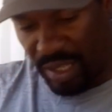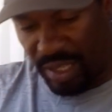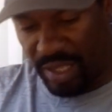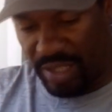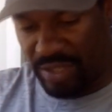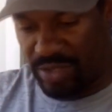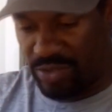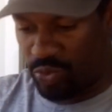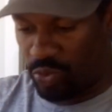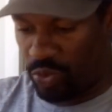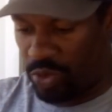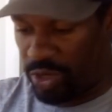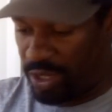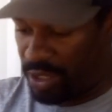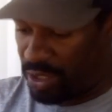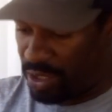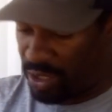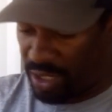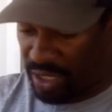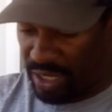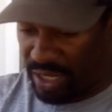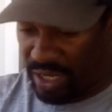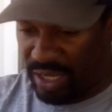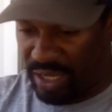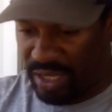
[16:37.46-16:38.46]
as
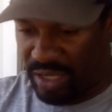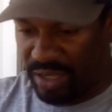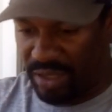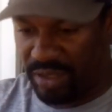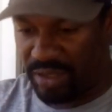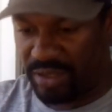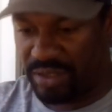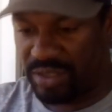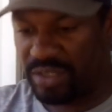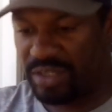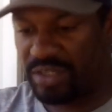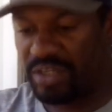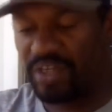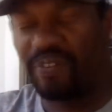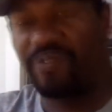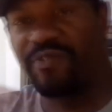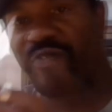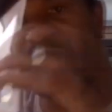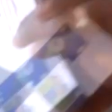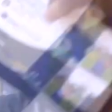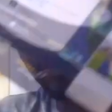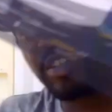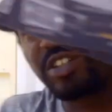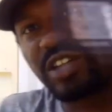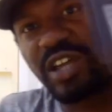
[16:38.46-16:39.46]
well as
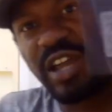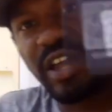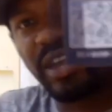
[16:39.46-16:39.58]
Fish